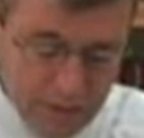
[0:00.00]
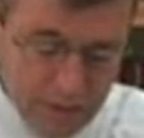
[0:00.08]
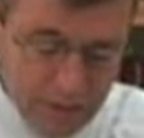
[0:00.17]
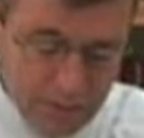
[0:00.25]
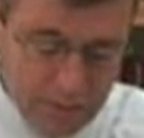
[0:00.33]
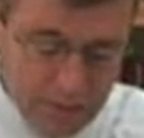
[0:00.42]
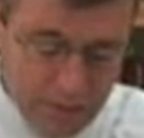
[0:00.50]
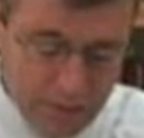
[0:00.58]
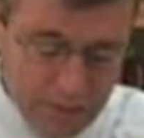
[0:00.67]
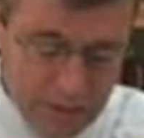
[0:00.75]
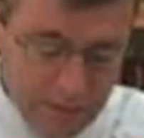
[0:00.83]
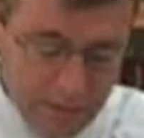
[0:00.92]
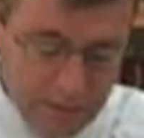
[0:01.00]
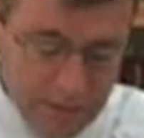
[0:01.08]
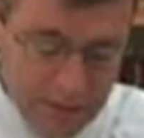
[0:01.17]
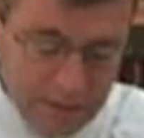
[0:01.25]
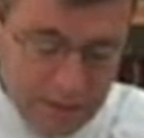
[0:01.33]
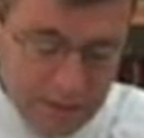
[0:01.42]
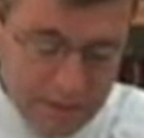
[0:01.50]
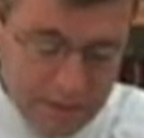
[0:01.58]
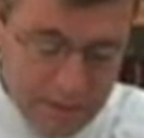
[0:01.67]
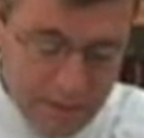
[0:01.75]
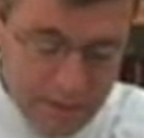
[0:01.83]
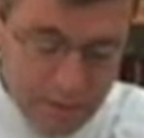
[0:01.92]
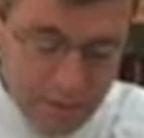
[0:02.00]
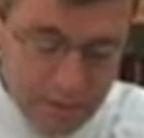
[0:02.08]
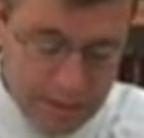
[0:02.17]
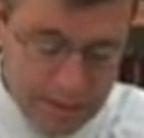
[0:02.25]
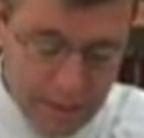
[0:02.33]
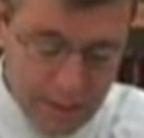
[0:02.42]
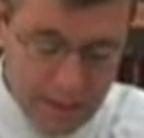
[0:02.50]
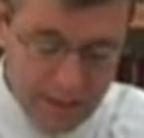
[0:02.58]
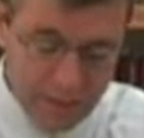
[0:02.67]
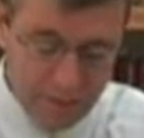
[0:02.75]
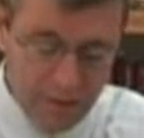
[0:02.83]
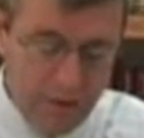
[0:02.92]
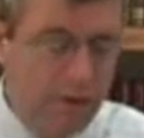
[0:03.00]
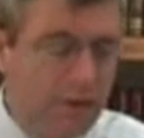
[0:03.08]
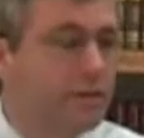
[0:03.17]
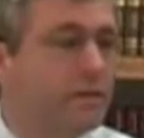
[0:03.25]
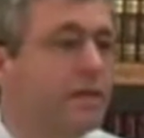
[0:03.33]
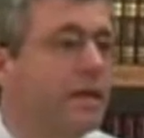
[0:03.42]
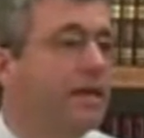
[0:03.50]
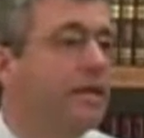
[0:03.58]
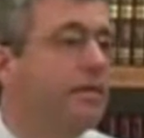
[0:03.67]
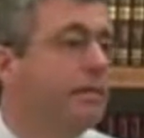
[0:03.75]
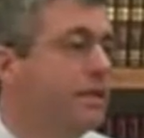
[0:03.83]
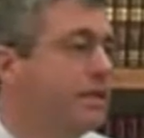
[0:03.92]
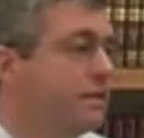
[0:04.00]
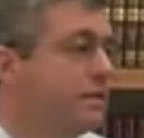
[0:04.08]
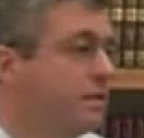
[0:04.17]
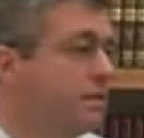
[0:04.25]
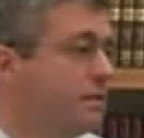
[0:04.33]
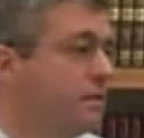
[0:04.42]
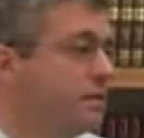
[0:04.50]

or good men or even penitent sinners, but he died for hardened enemies.